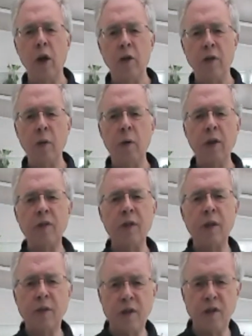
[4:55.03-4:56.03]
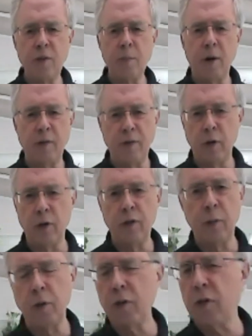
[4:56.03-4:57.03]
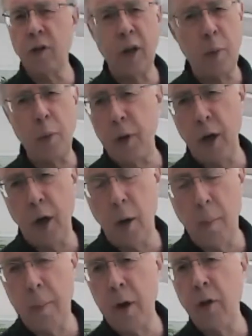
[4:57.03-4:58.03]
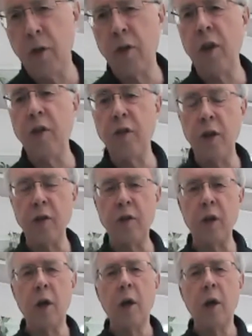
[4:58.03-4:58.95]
So let's say this is my foot. We'll stick with the arm because it's easiest.